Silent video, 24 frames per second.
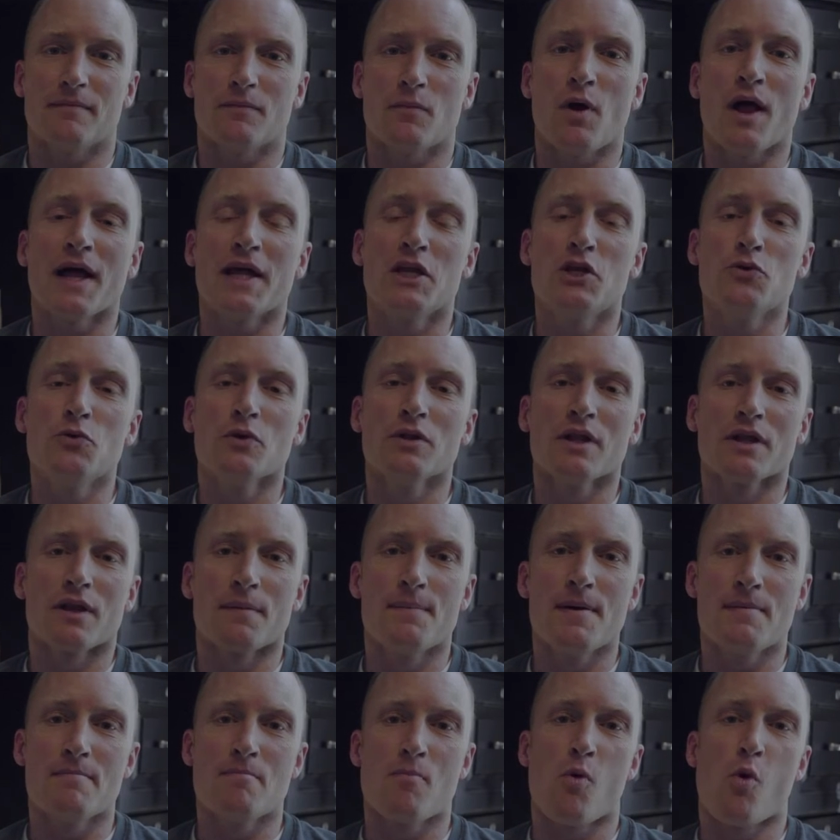Well, I do a little
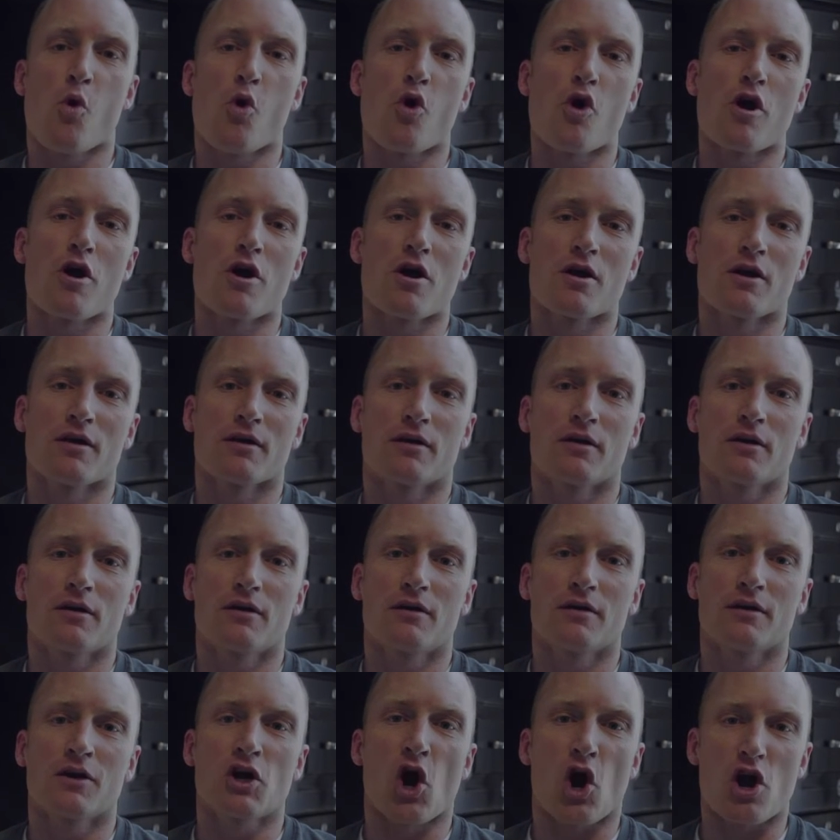bit more
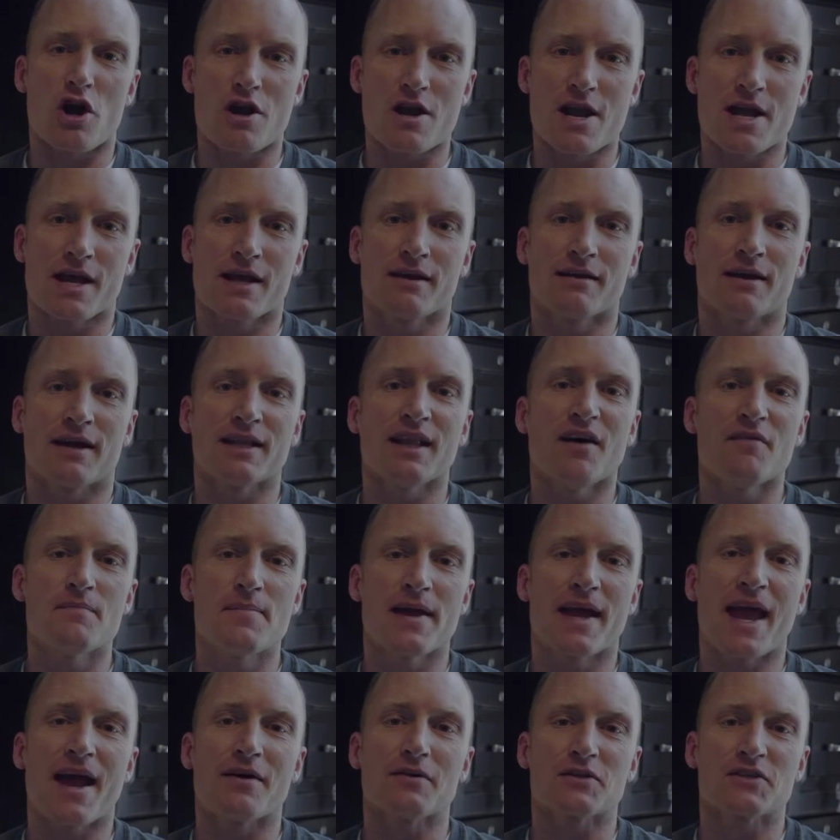gardening. I love
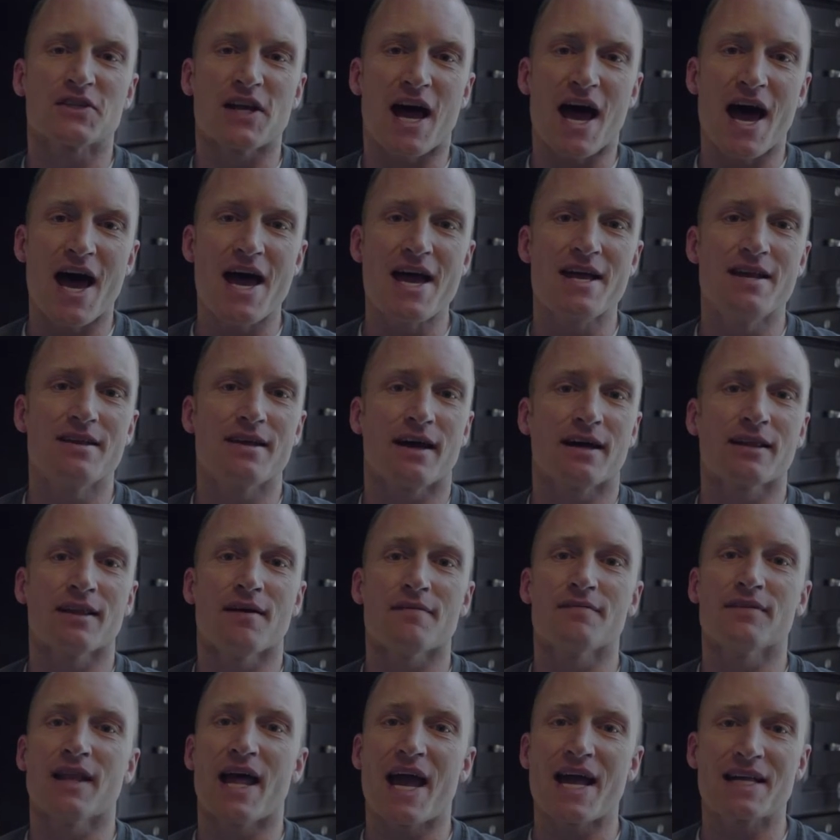being outside. I
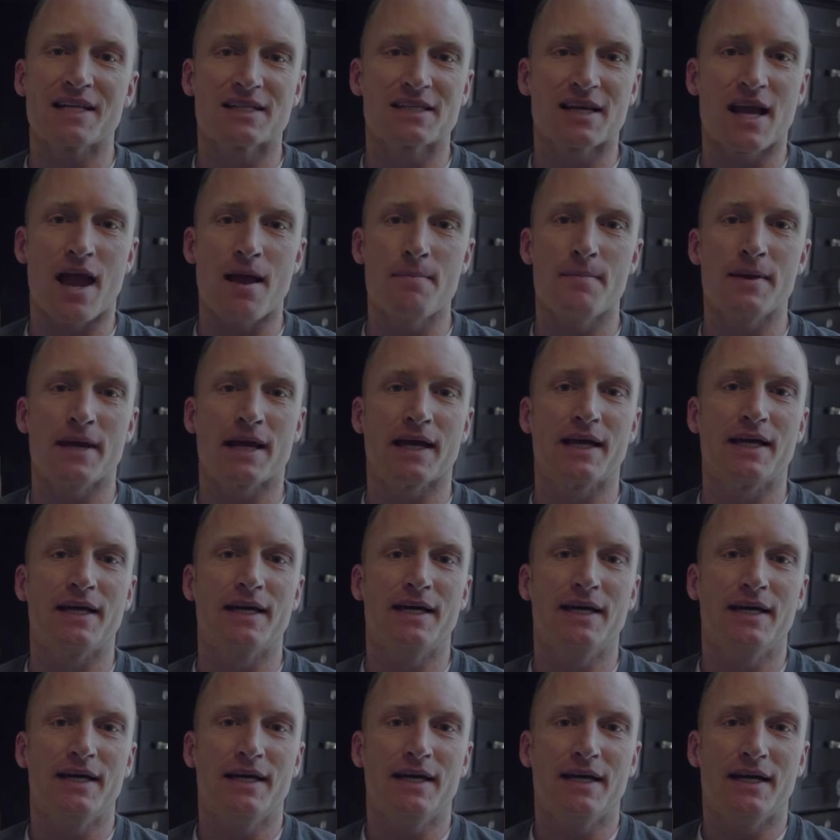love landscaping.
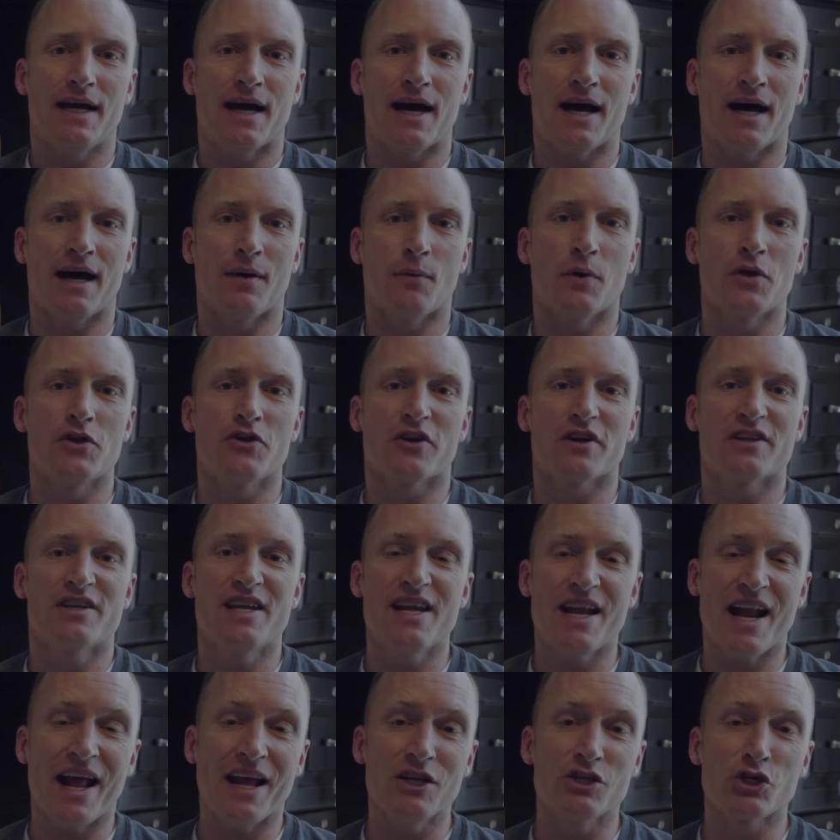When you're a
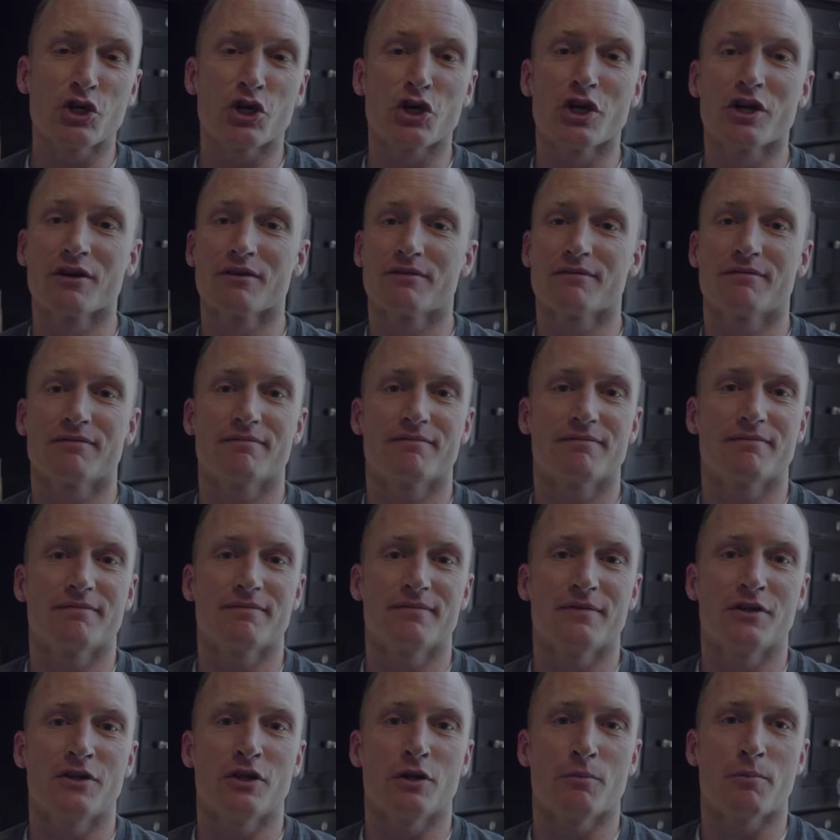teenager,
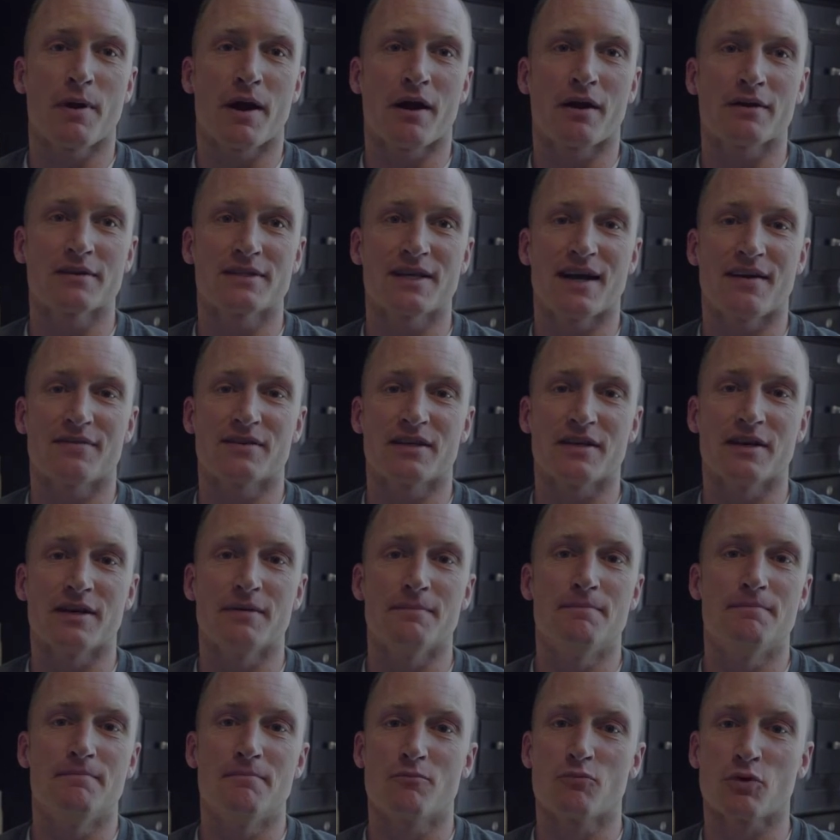your parents have
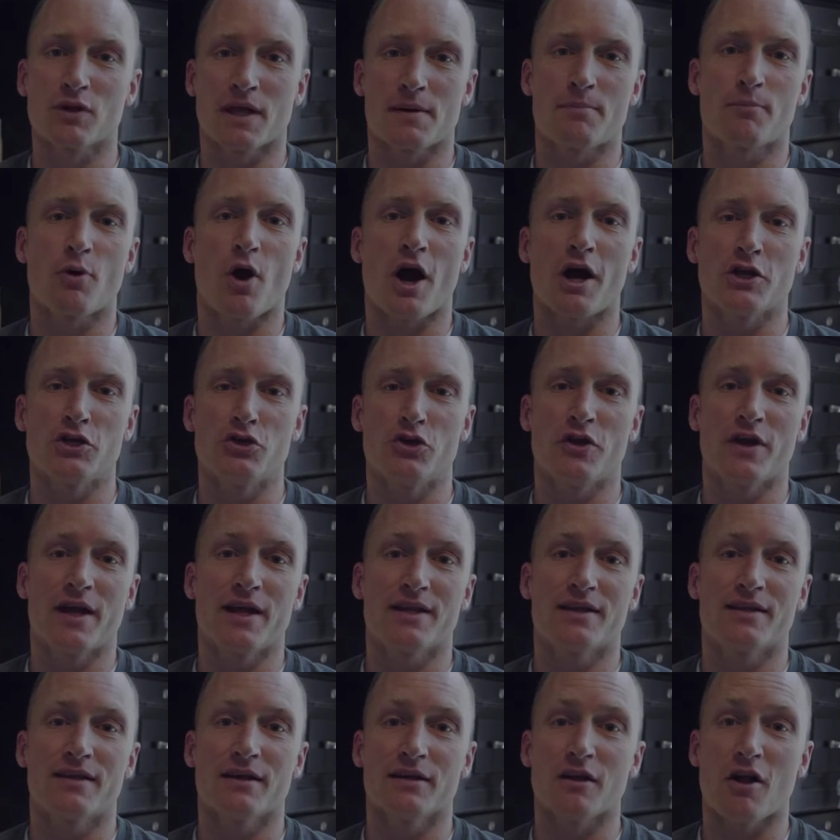to really prod you to
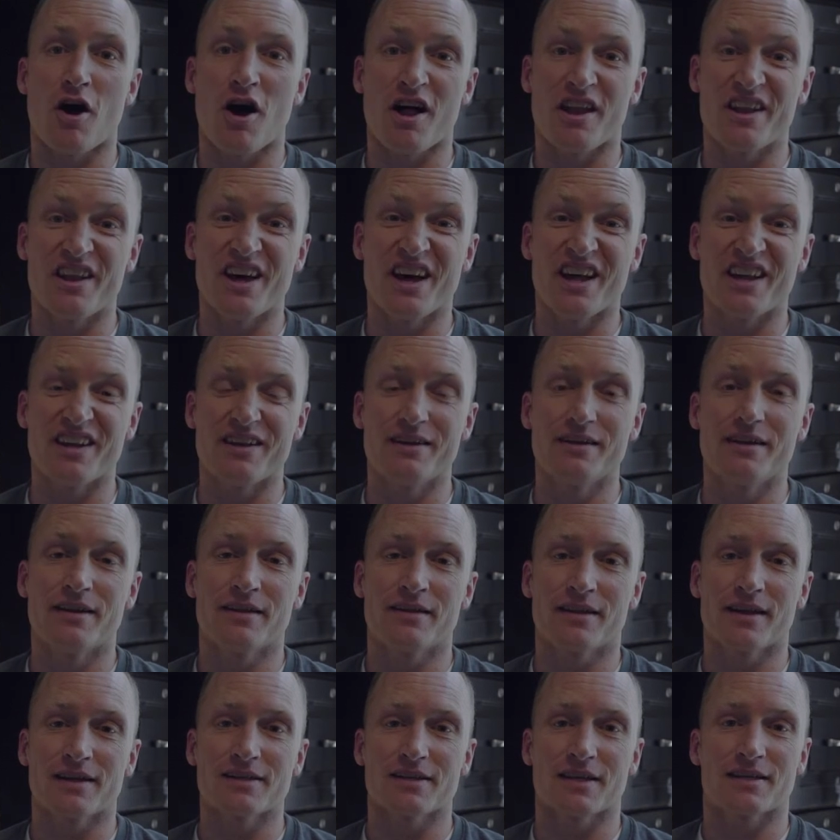get the lawn done
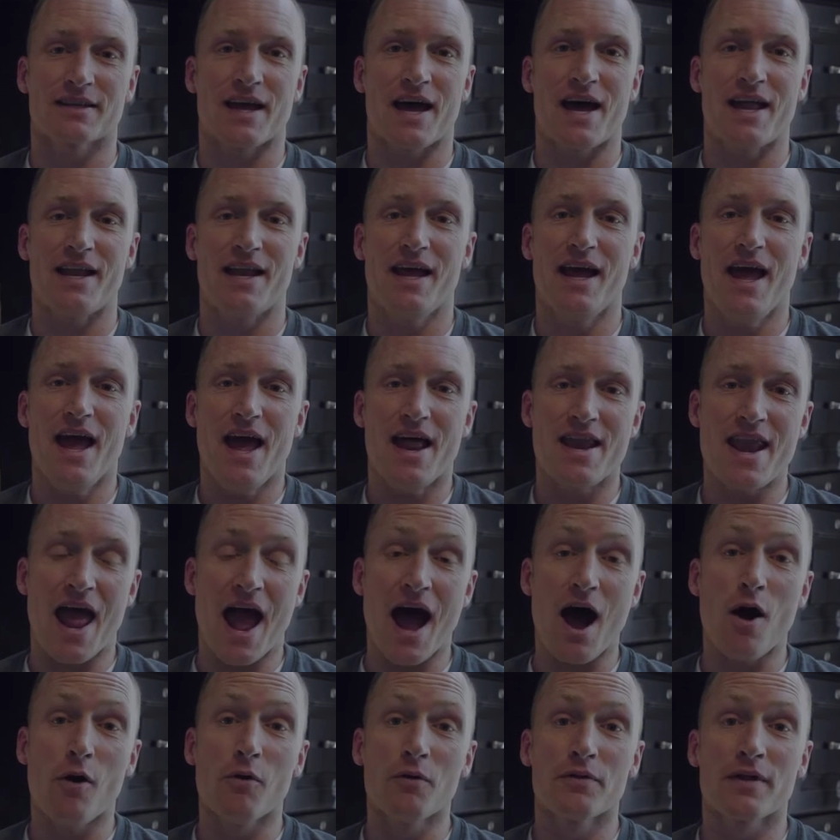and things like that.
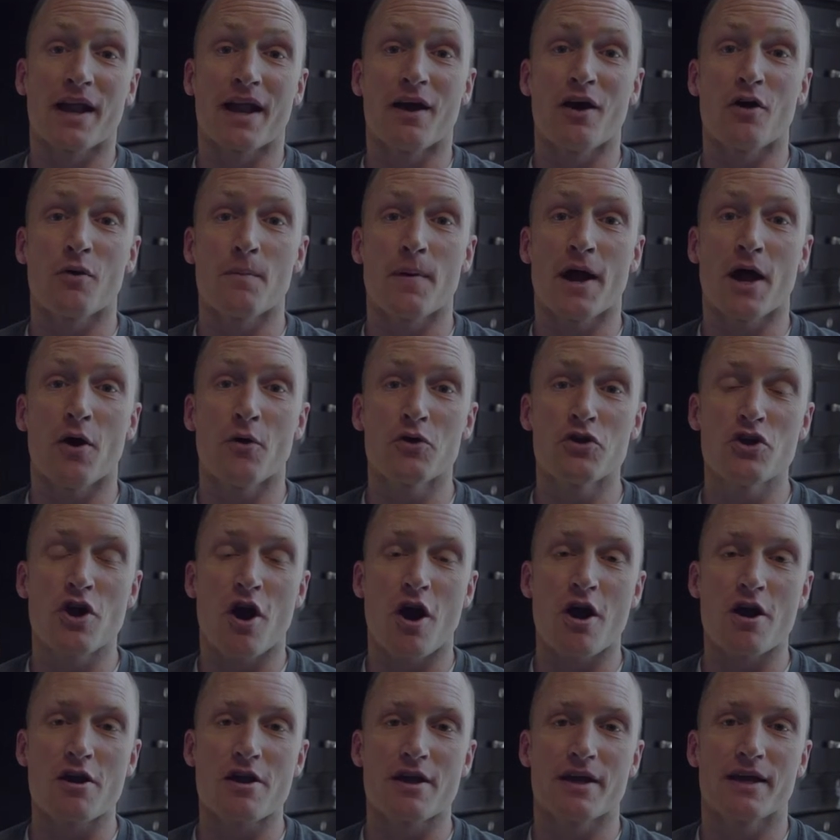Now that I own my own
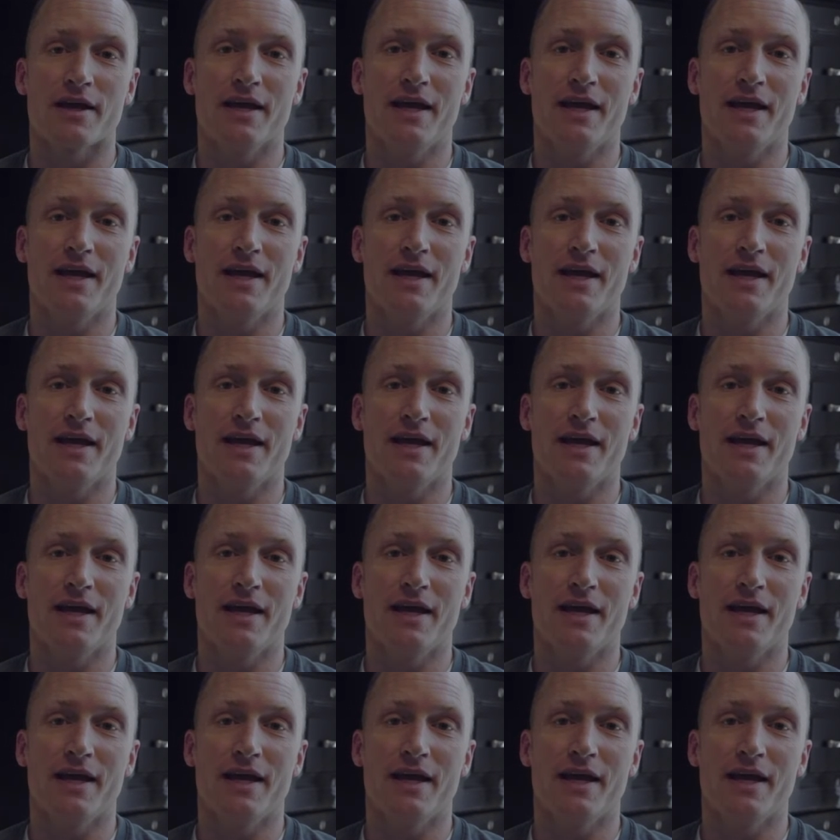yard,